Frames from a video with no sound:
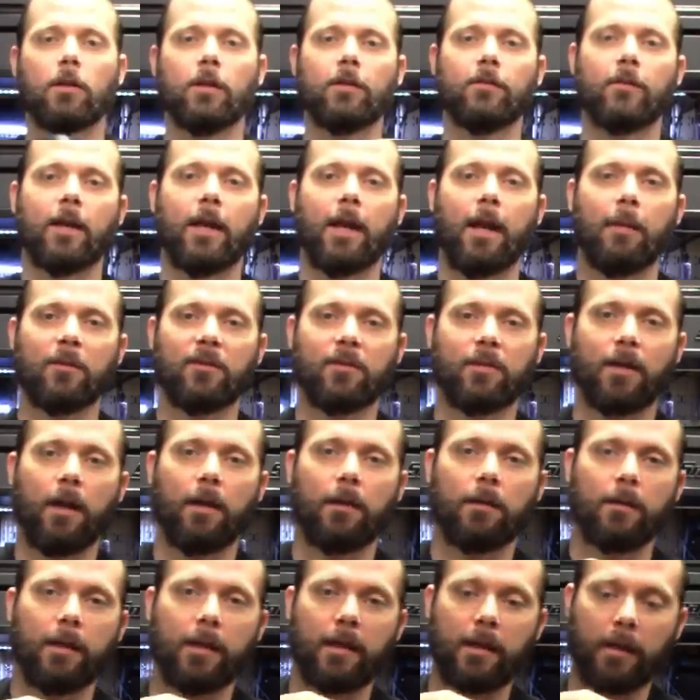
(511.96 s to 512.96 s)
leave an
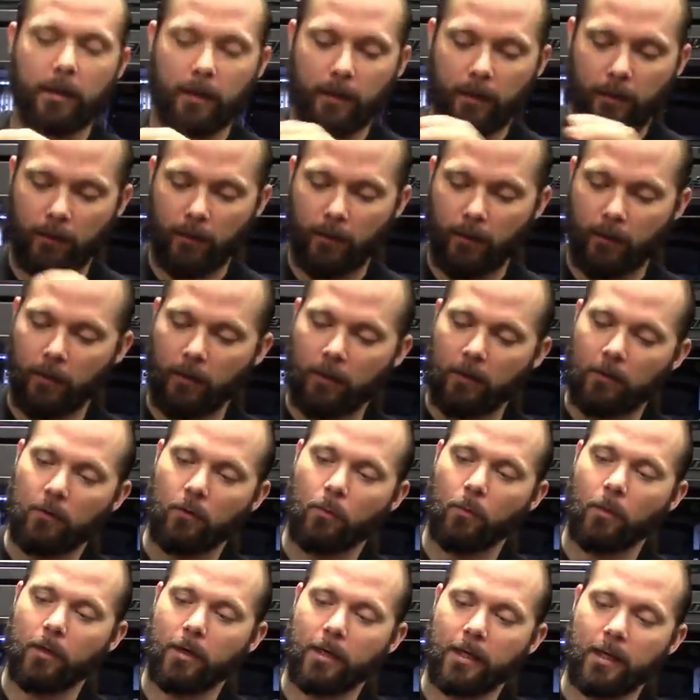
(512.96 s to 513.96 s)
Amazon link
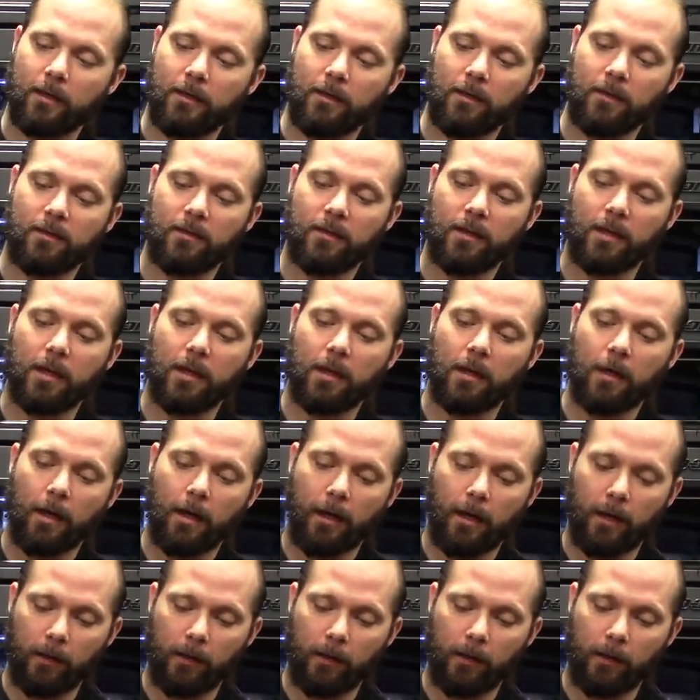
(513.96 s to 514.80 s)
to where to get this thing,